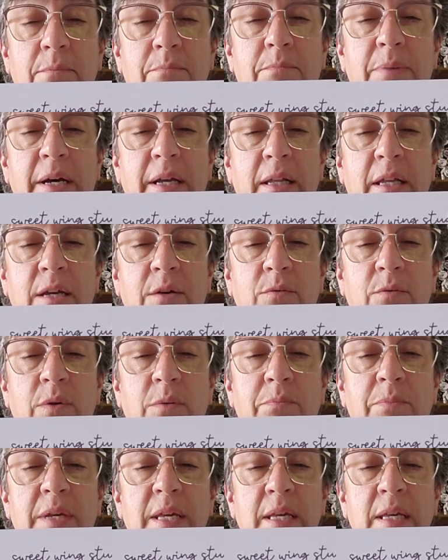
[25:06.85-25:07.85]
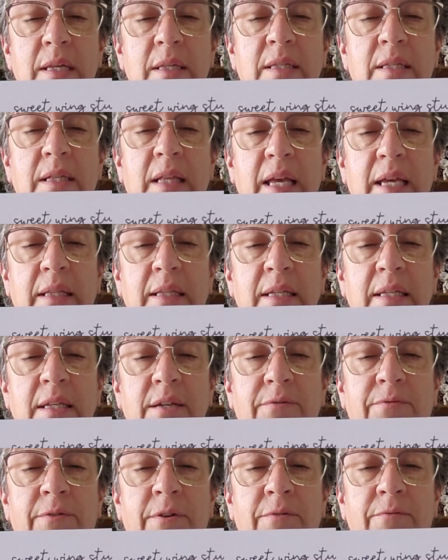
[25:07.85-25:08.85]
but it will be slightly
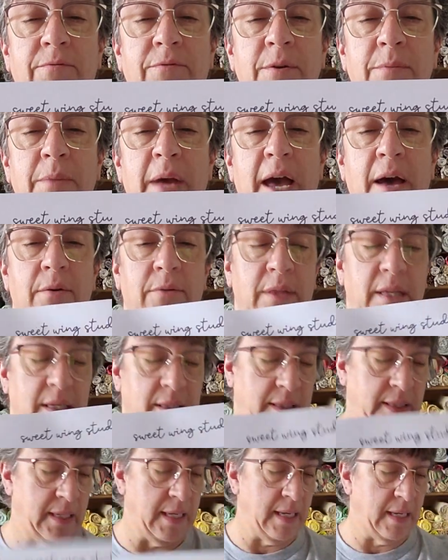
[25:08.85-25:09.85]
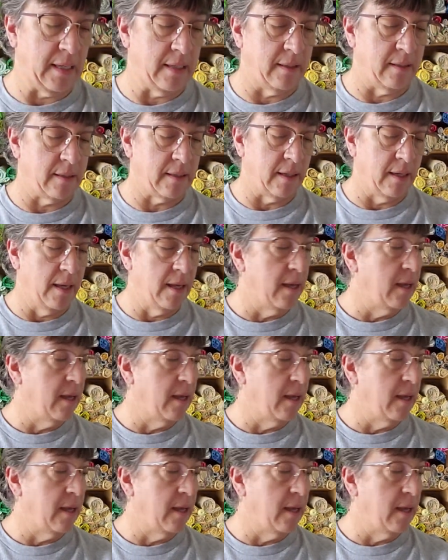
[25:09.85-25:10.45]
different from how this is.